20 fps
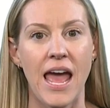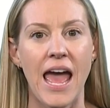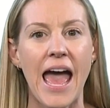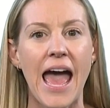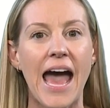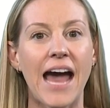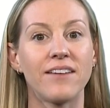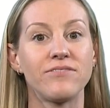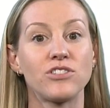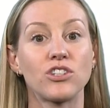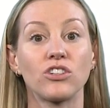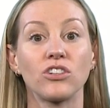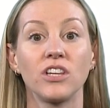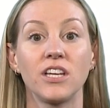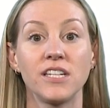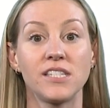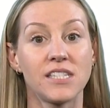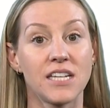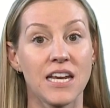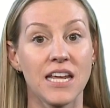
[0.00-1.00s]
After
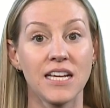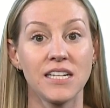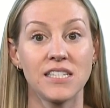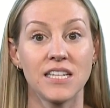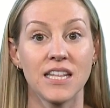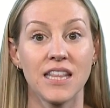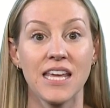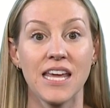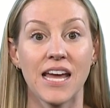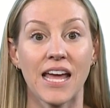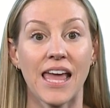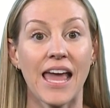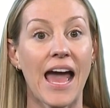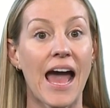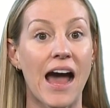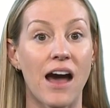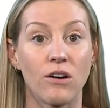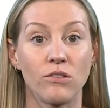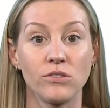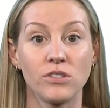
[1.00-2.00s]
listening to the
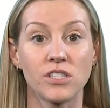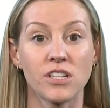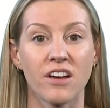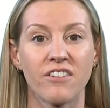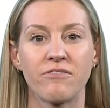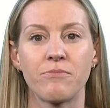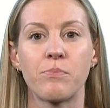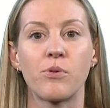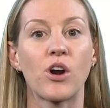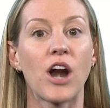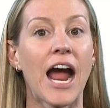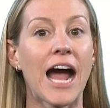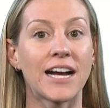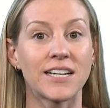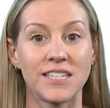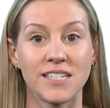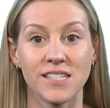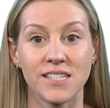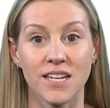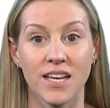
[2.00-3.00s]
accounts of
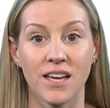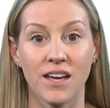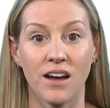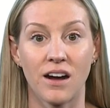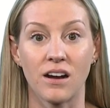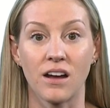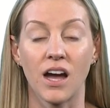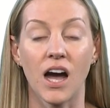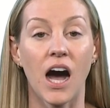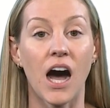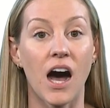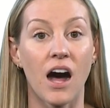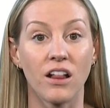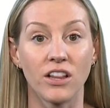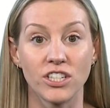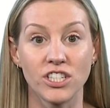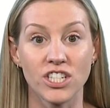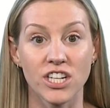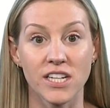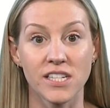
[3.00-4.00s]
practicing
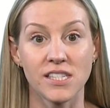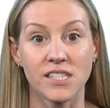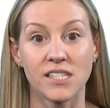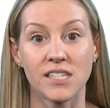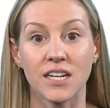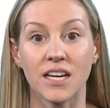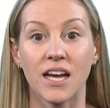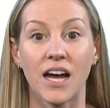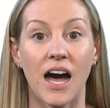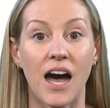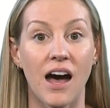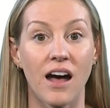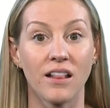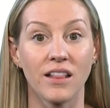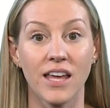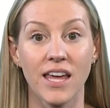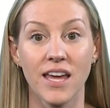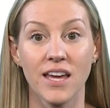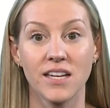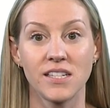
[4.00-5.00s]
oncologist
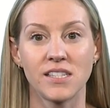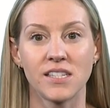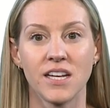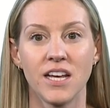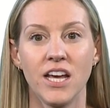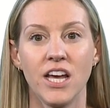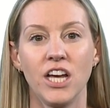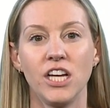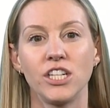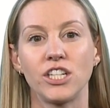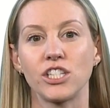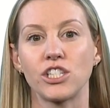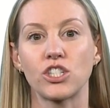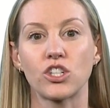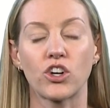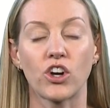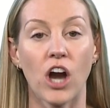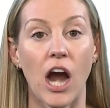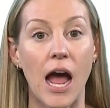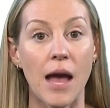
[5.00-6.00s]
colleagues
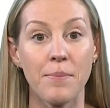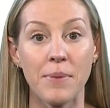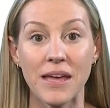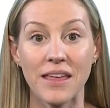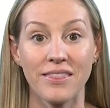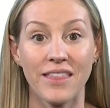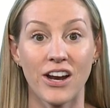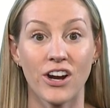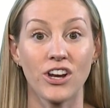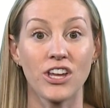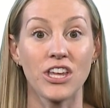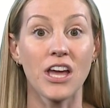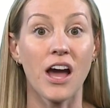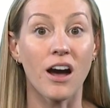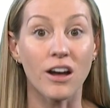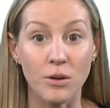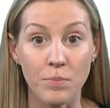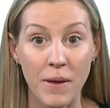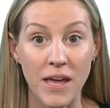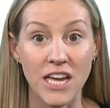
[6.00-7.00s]
describing their
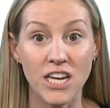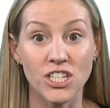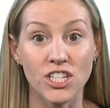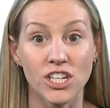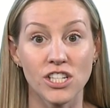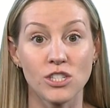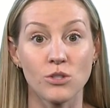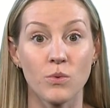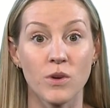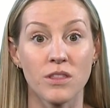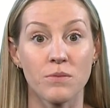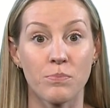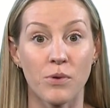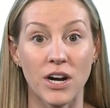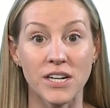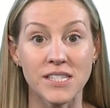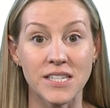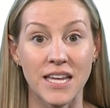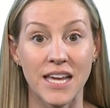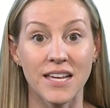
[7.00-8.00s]
young patients with
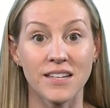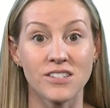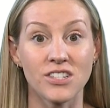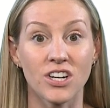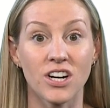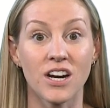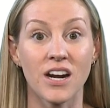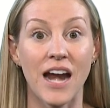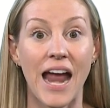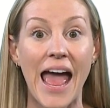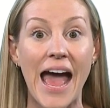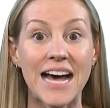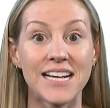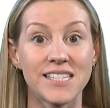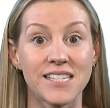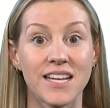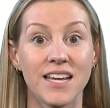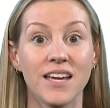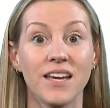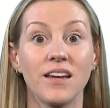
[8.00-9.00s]
breast cancer,
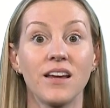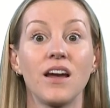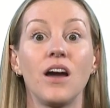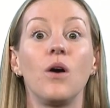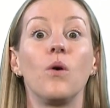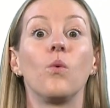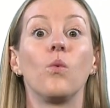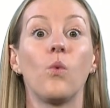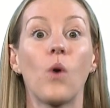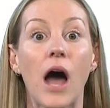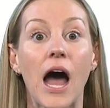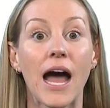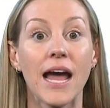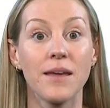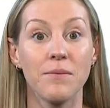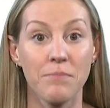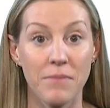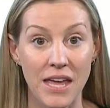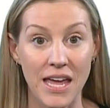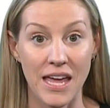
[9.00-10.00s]
asking, "Why
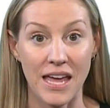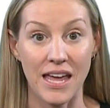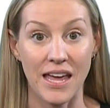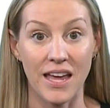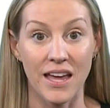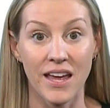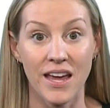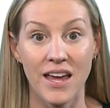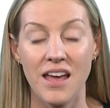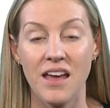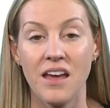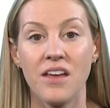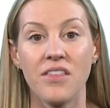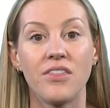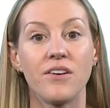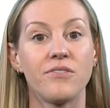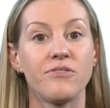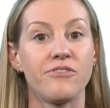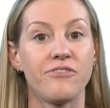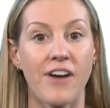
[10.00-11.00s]
me?"
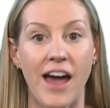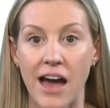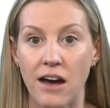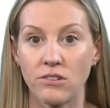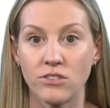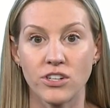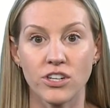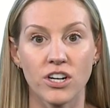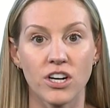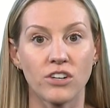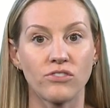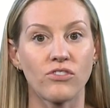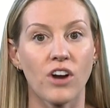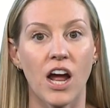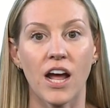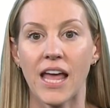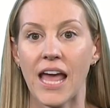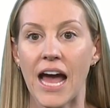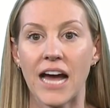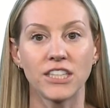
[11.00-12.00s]
the founder,
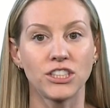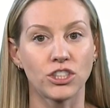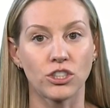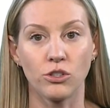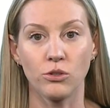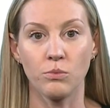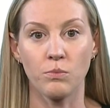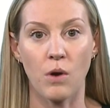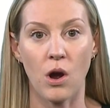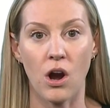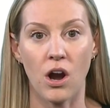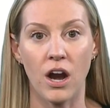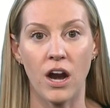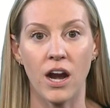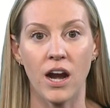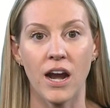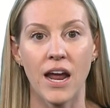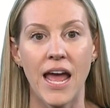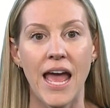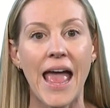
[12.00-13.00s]
Rakesh
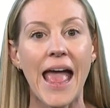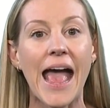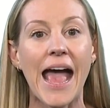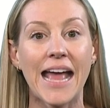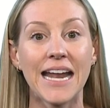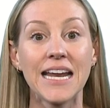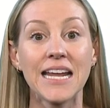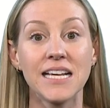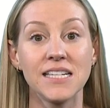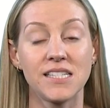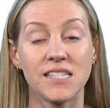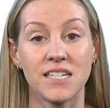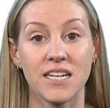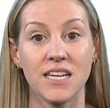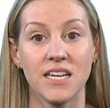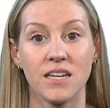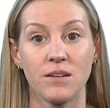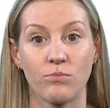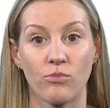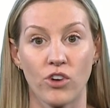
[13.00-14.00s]
Kumar, and his
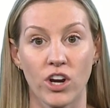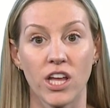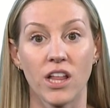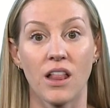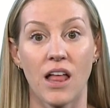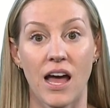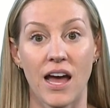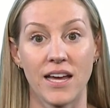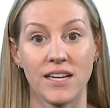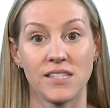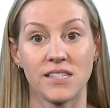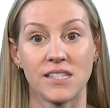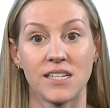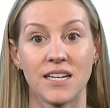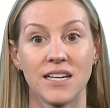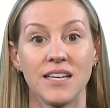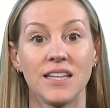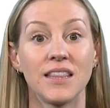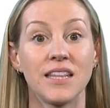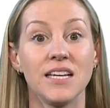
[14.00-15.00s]
team realized
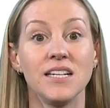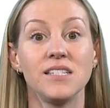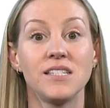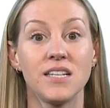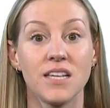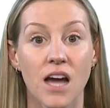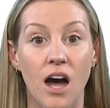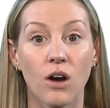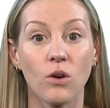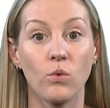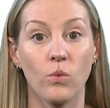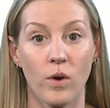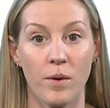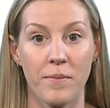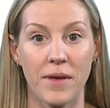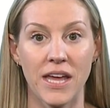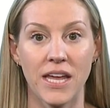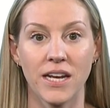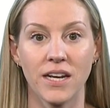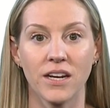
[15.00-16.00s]
these young
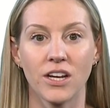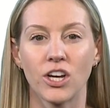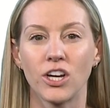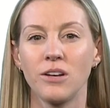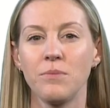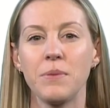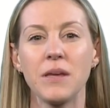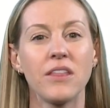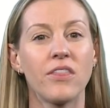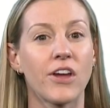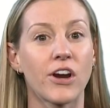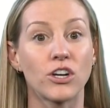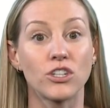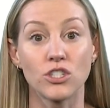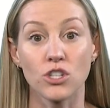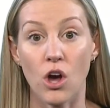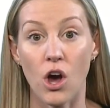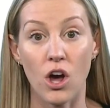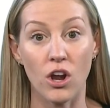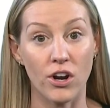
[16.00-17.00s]
women could be their
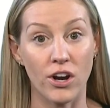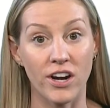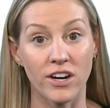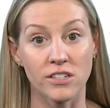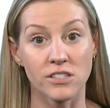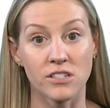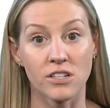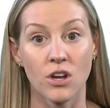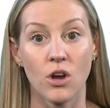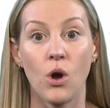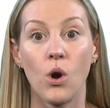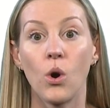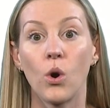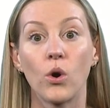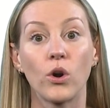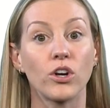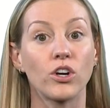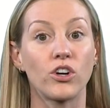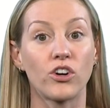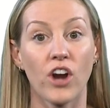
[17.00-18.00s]
daughters
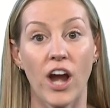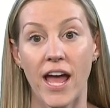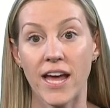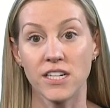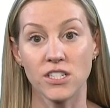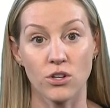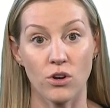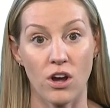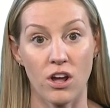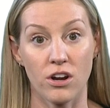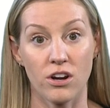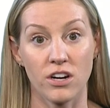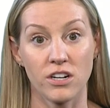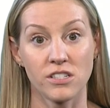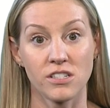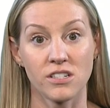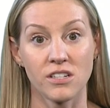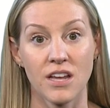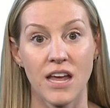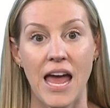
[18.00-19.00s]
or
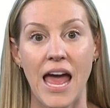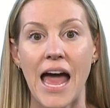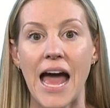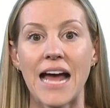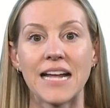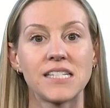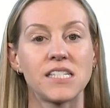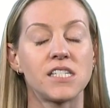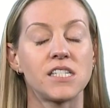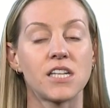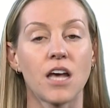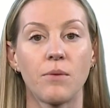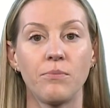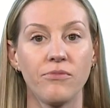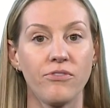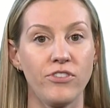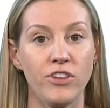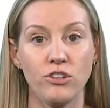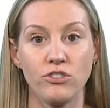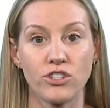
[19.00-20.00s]
granddaughters at some
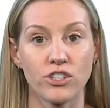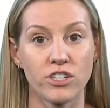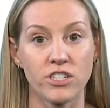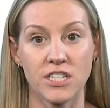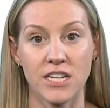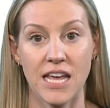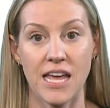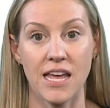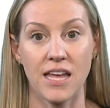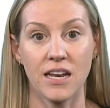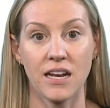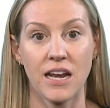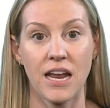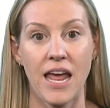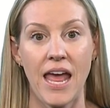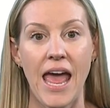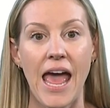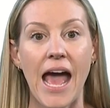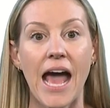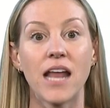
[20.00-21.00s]
future date,
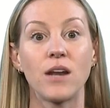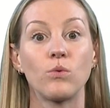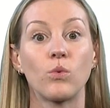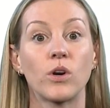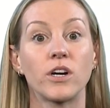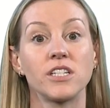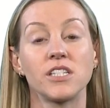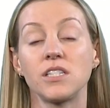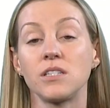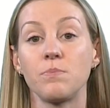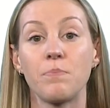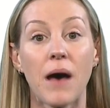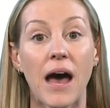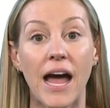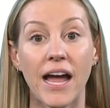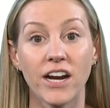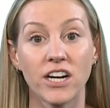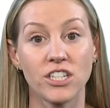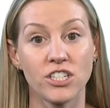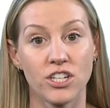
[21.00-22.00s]
and were
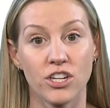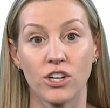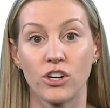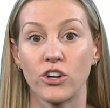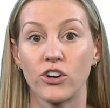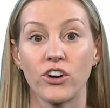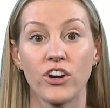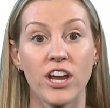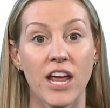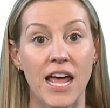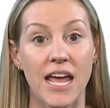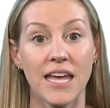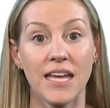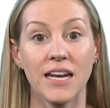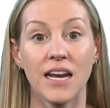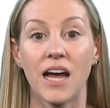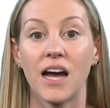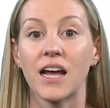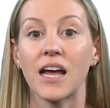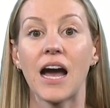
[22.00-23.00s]
inspired to create
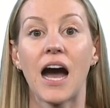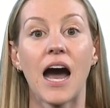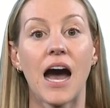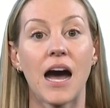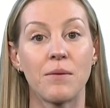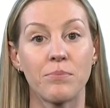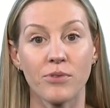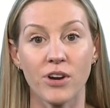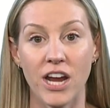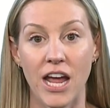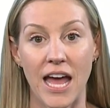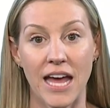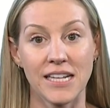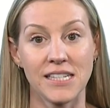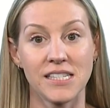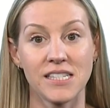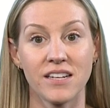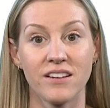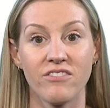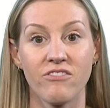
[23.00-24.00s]
a
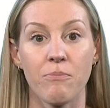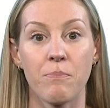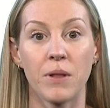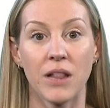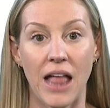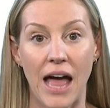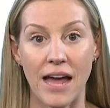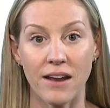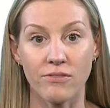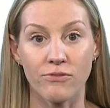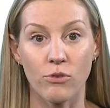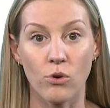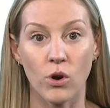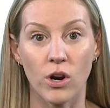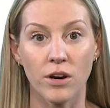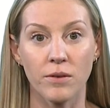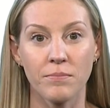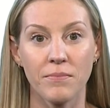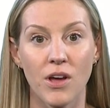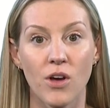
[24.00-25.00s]
comprehensive
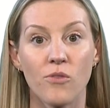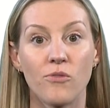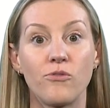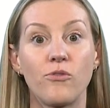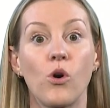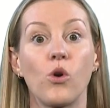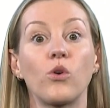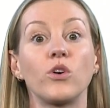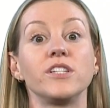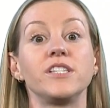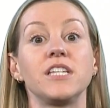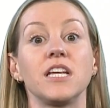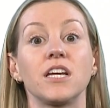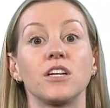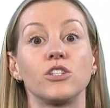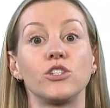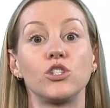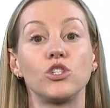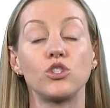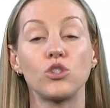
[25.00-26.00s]
platform focusing
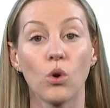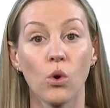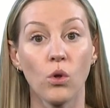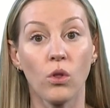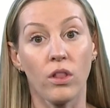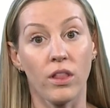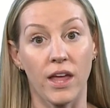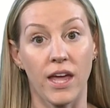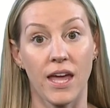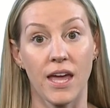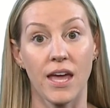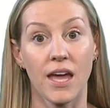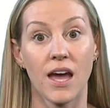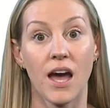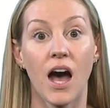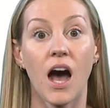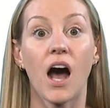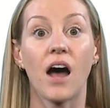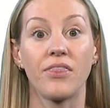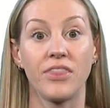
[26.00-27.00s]
solely
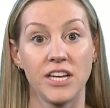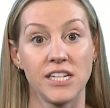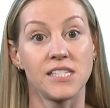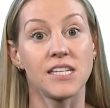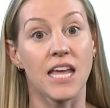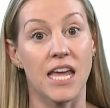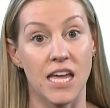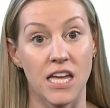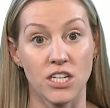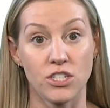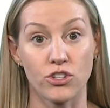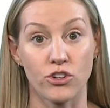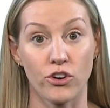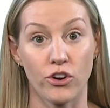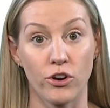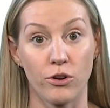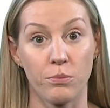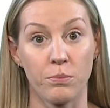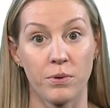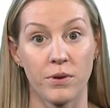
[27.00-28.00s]
on this age
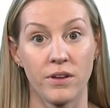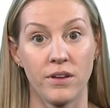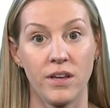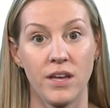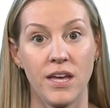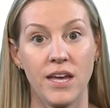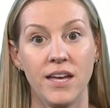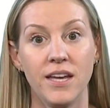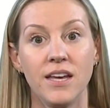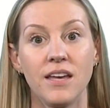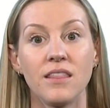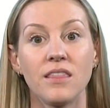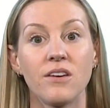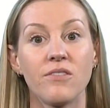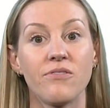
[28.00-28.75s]
group. The